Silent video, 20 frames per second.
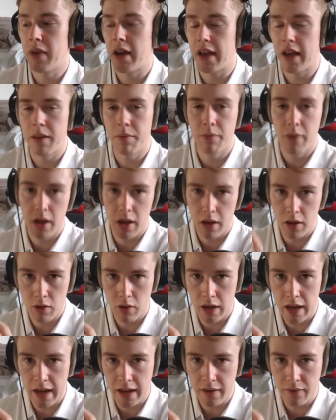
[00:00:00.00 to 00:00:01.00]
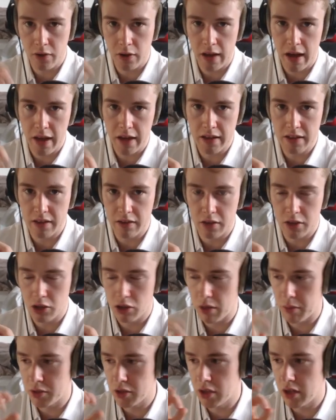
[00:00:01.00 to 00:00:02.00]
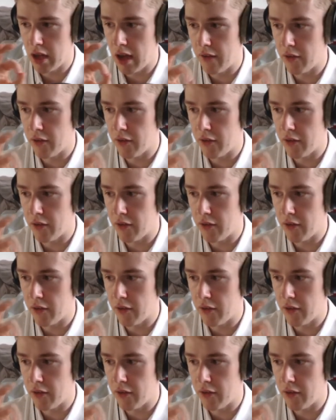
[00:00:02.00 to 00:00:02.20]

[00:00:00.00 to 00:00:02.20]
Again, link for that is in the description.